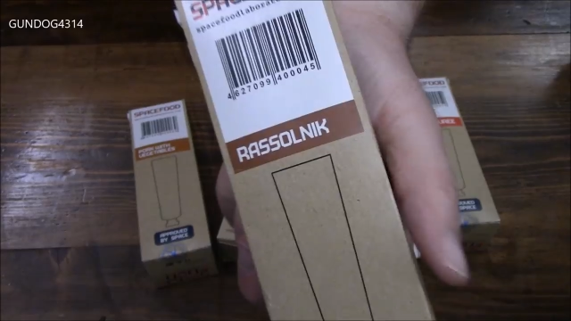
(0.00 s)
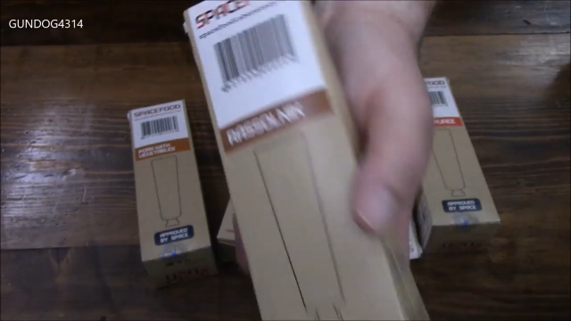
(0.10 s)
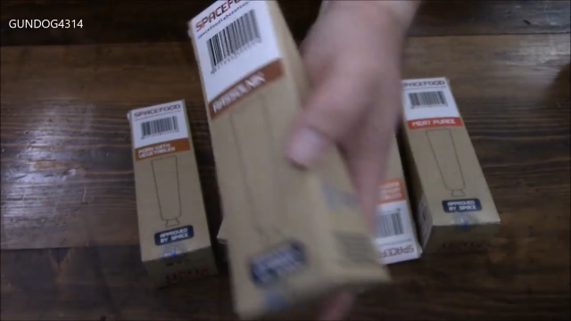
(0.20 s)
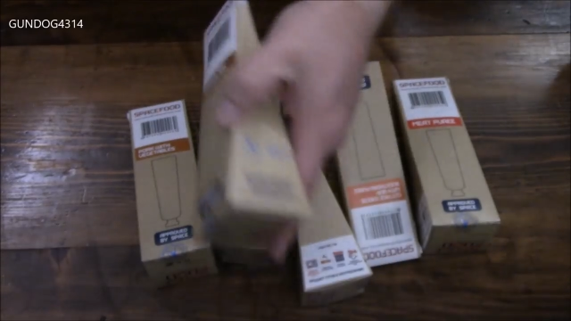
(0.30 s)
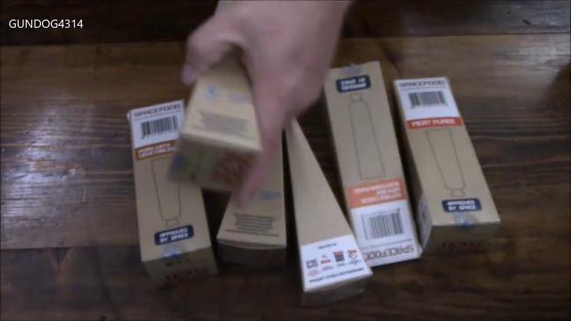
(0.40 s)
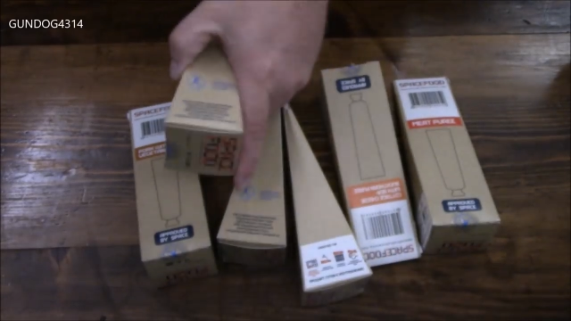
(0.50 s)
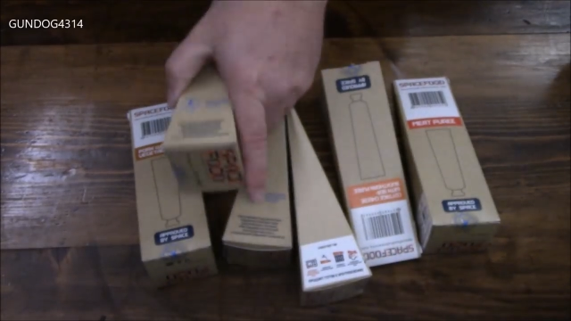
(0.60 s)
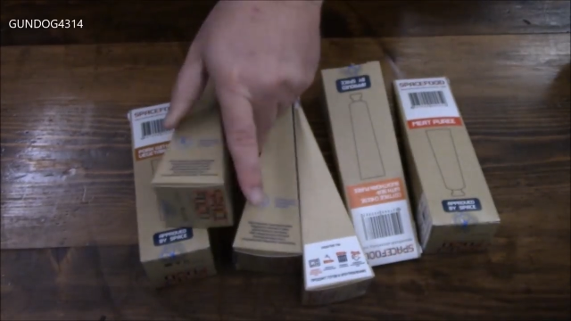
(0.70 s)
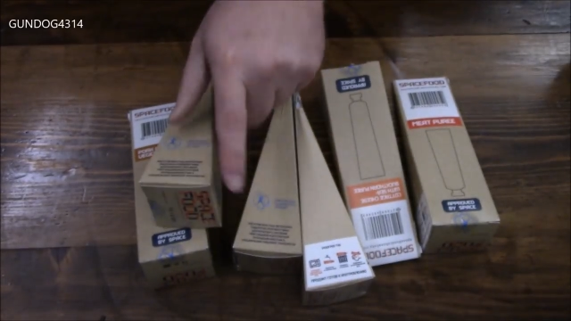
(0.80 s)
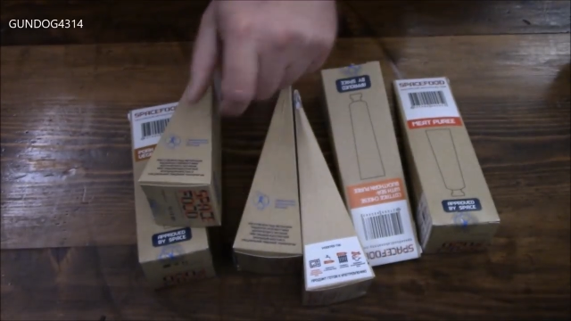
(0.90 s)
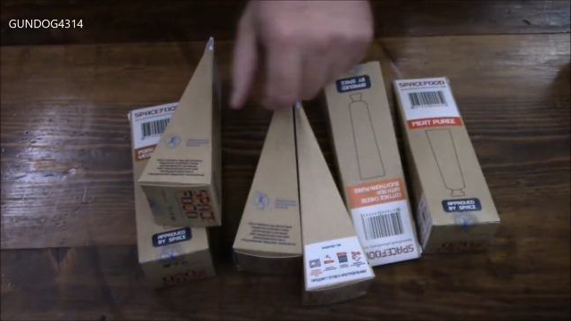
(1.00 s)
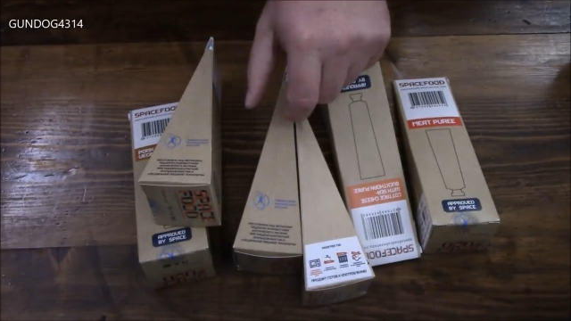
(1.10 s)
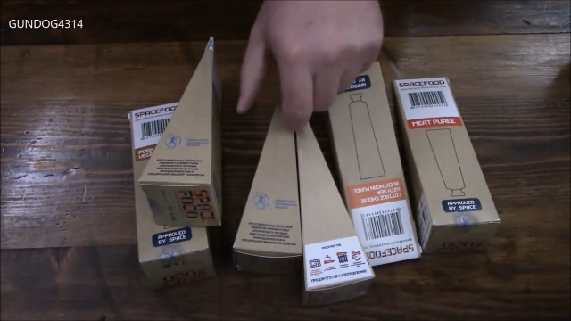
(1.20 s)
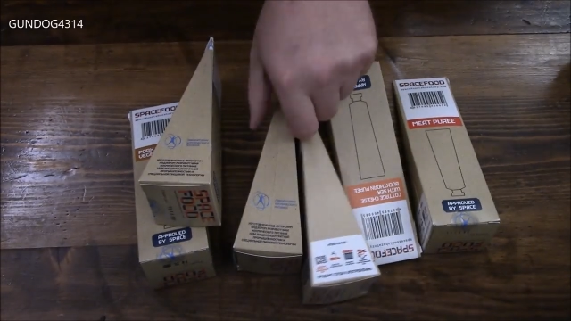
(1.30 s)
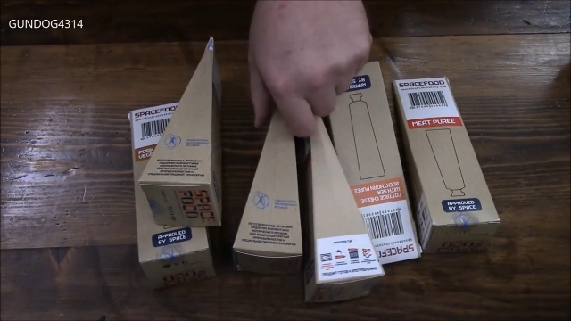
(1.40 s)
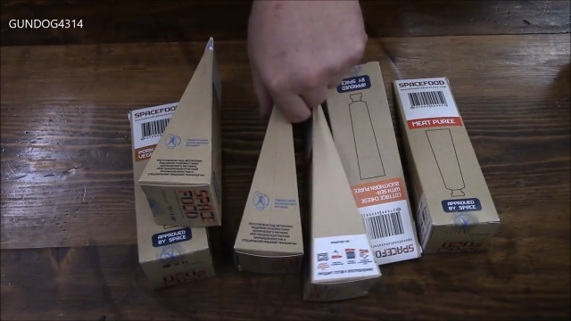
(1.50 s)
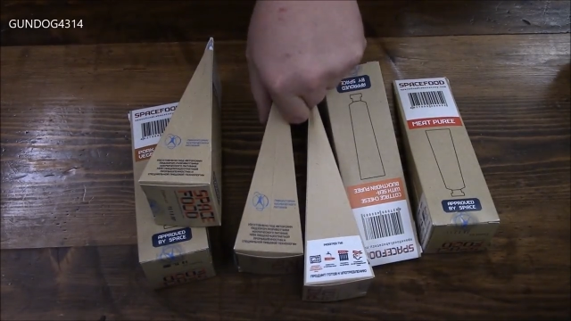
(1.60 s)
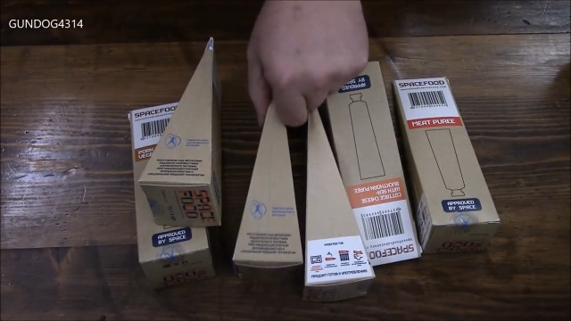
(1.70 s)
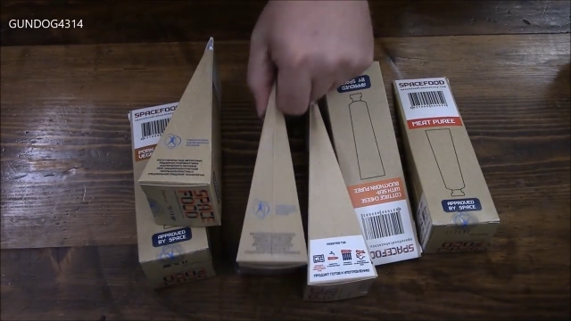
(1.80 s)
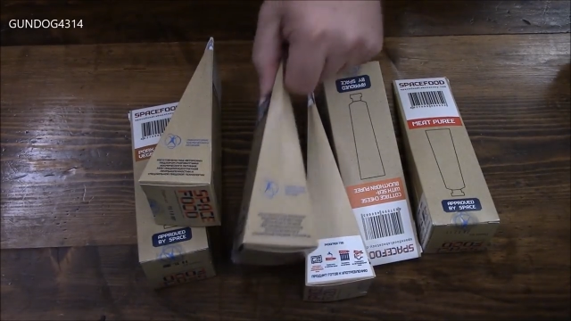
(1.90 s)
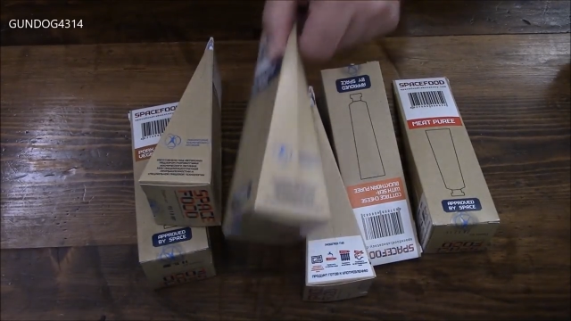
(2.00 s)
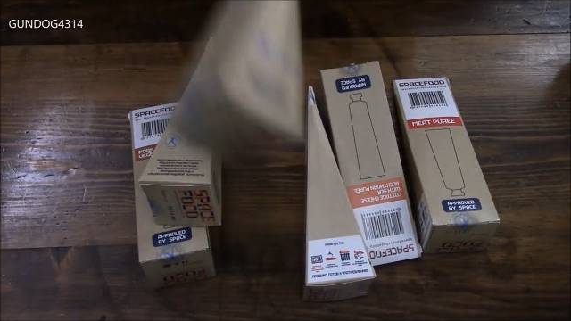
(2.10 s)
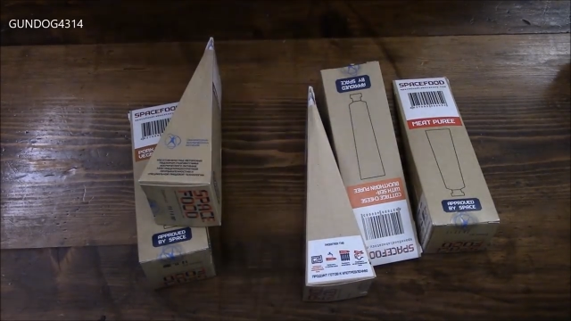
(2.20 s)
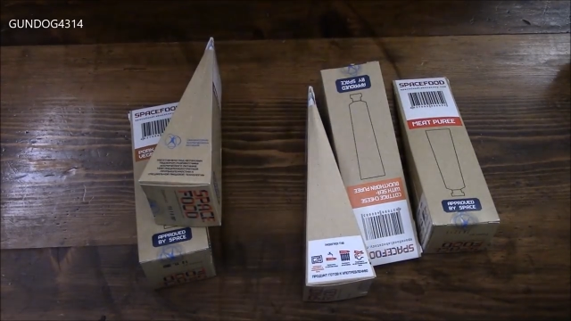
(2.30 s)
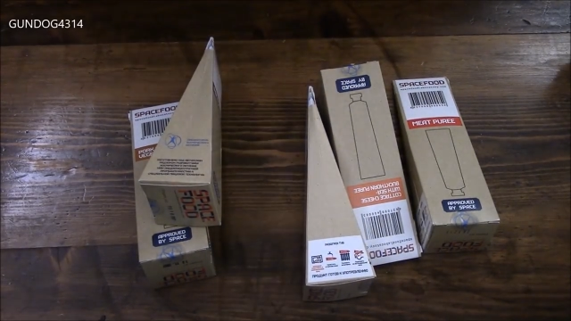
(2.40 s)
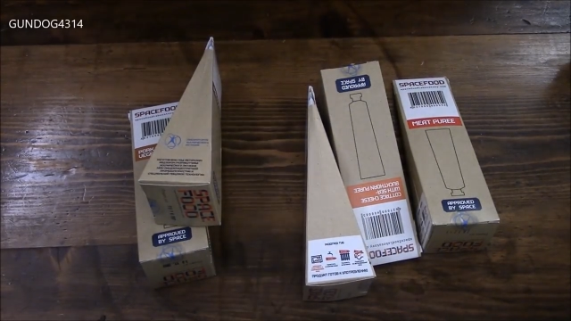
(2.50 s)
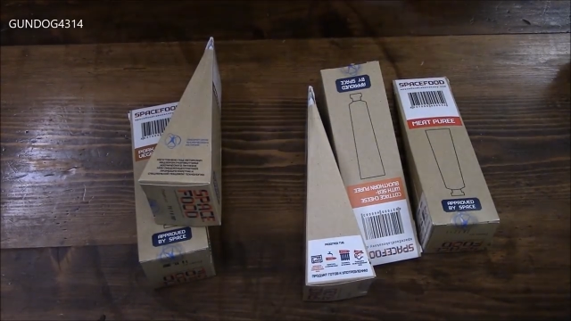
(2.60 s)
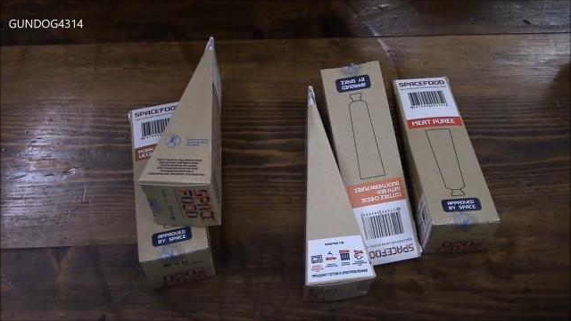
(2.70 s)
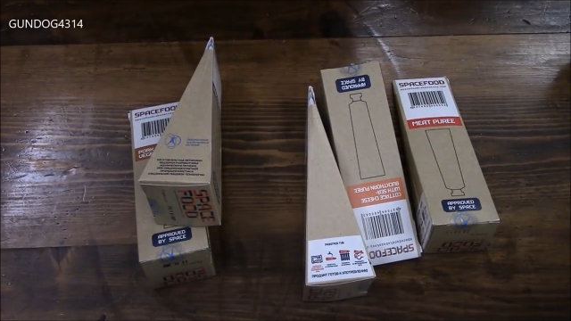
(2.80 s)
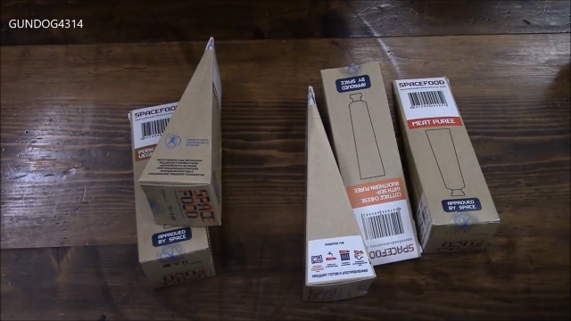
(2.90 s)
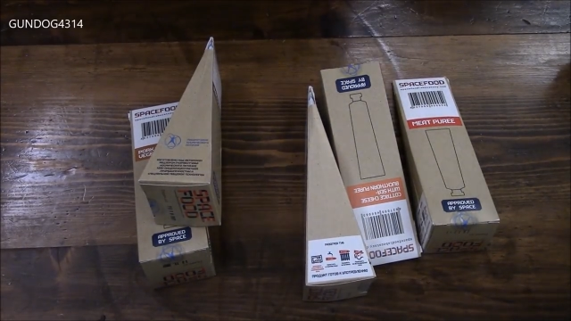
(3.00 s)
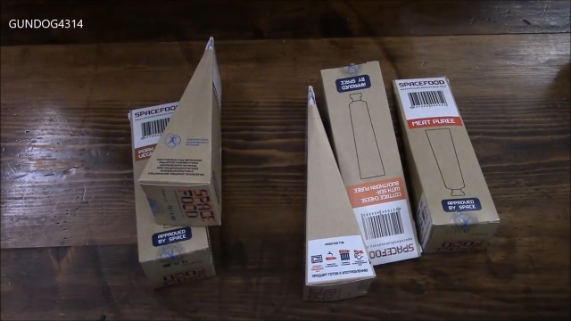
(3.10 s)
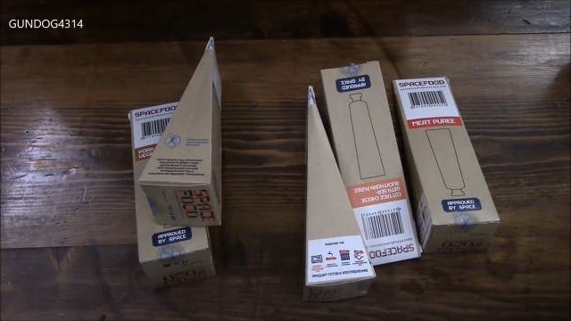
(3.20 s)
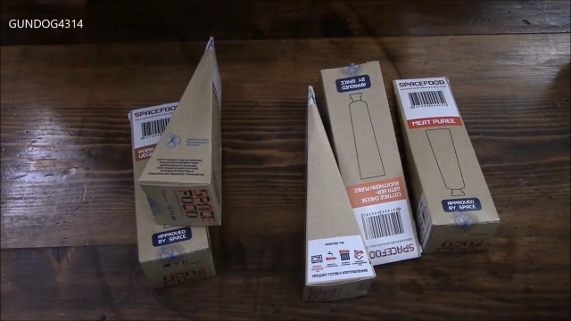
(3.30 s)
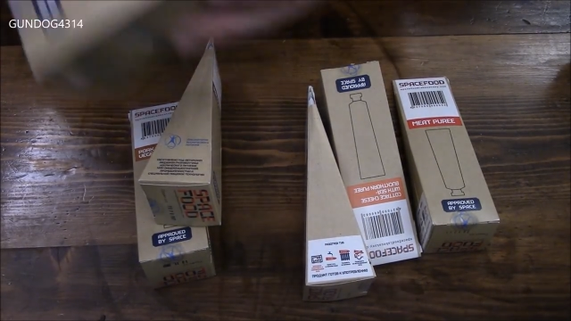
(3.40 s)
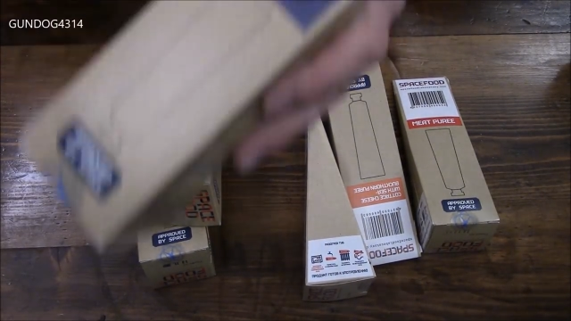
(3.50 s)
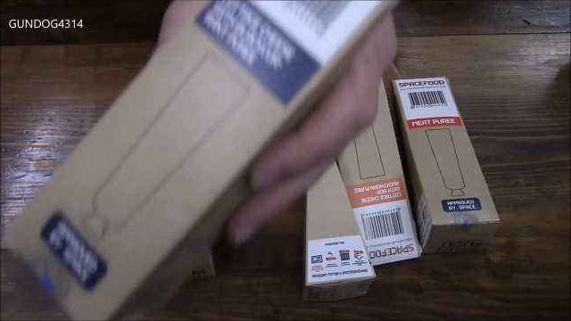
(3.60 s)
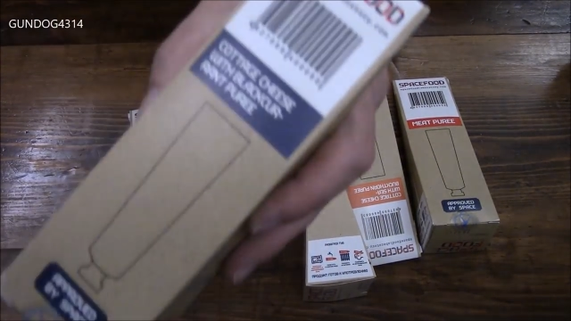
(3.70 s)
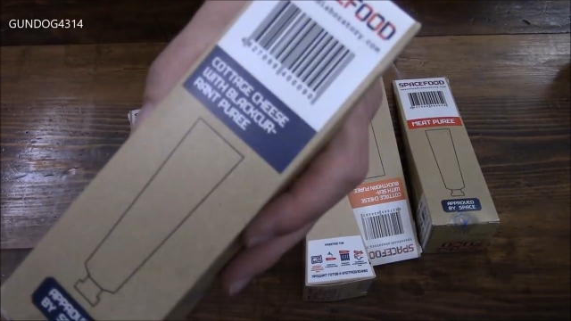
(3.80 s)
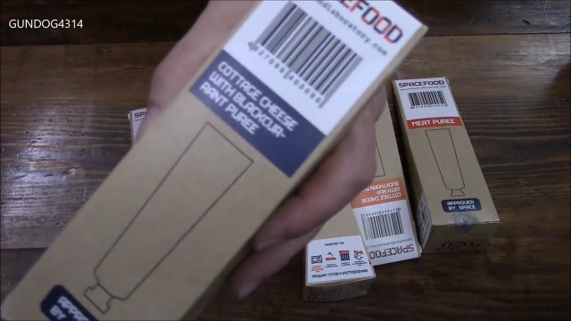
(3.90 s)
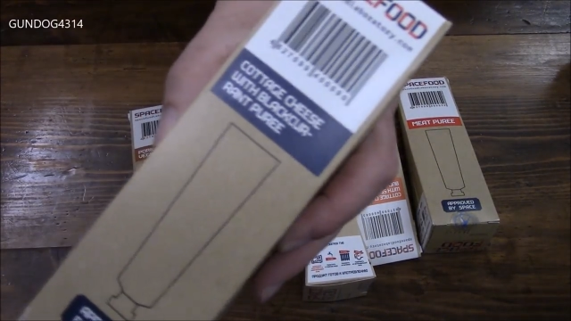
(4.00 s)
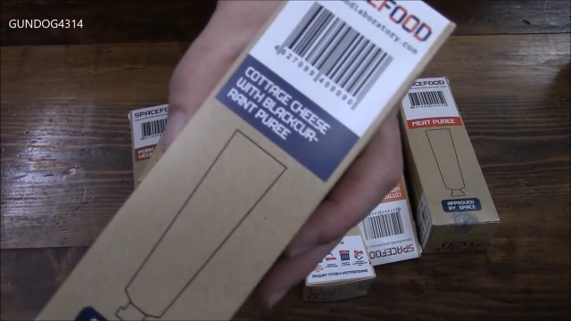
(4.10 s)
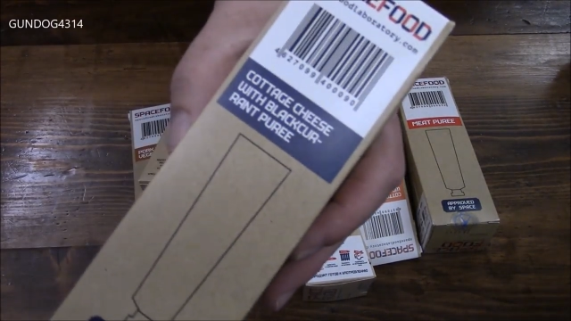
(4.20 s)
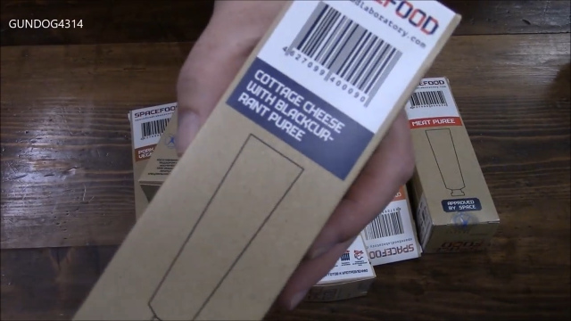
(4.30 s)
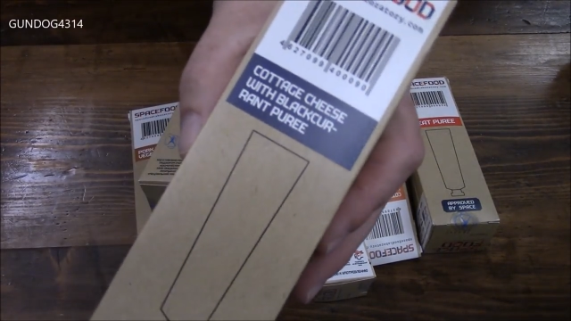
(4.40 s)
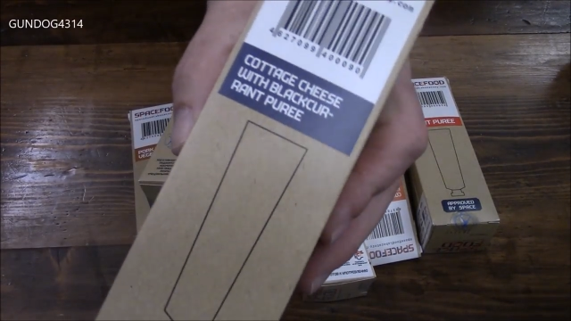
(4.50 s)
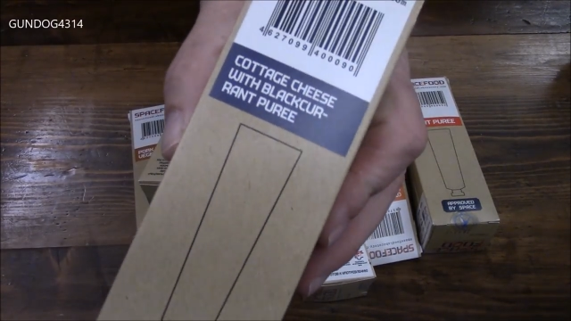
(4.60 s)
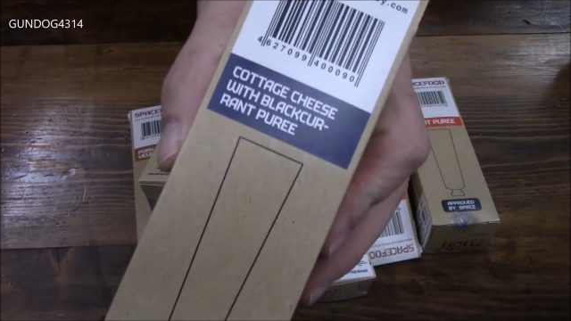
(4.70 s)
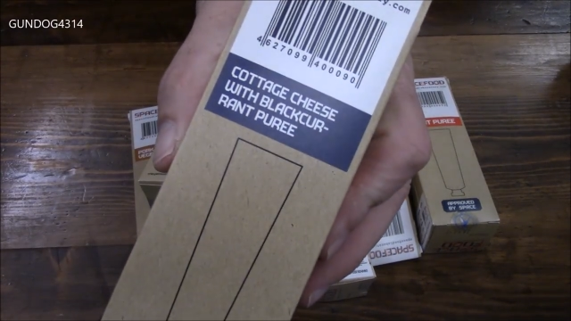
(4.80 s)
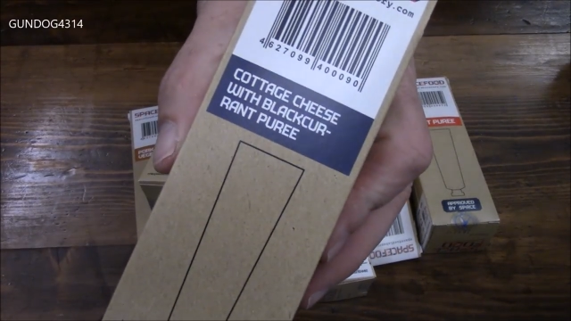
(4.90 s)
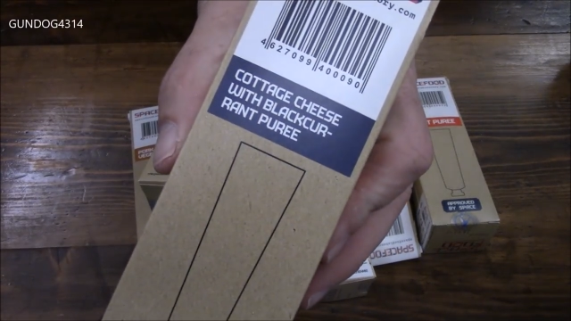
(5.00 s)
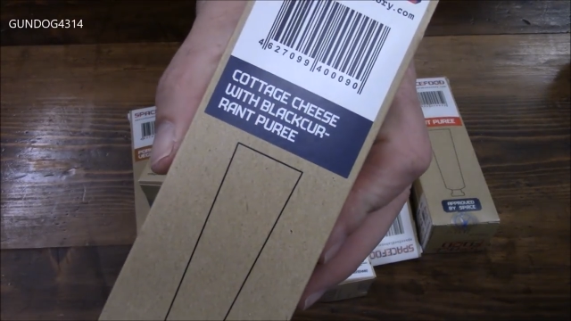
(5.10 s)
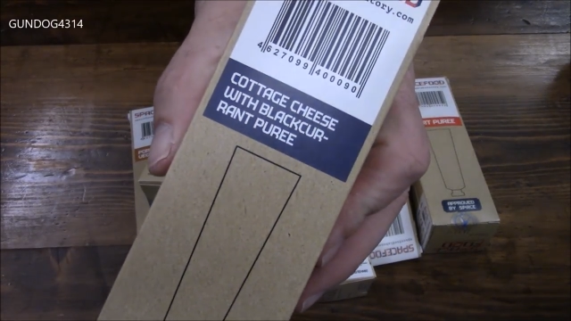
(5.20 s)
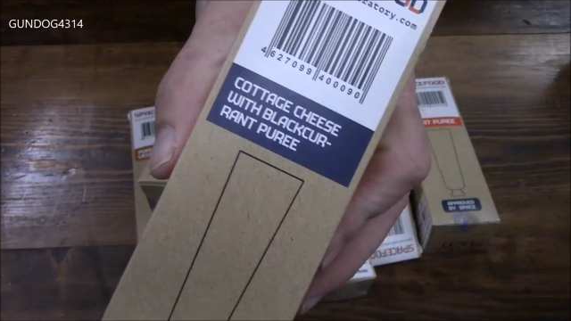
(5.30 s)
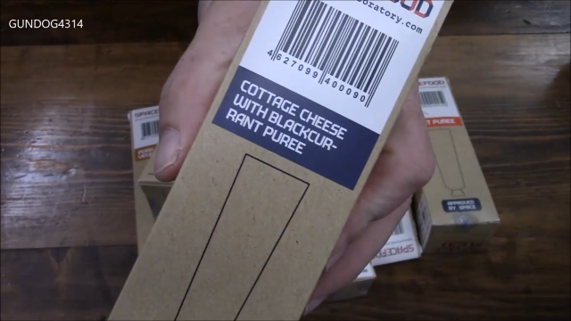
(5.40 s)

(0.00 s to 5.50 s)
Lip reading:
No face is visible, so there are no lips to read.